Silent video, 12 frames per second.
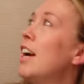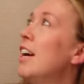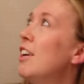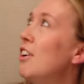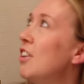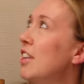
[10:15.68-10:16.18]
I
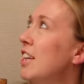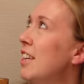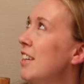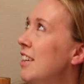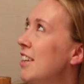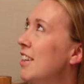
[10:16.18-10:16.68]
ain't got
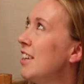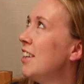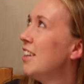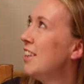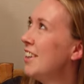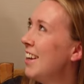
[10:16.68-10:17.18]

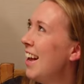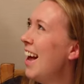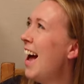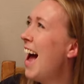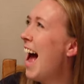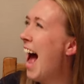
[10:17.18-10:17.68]
it.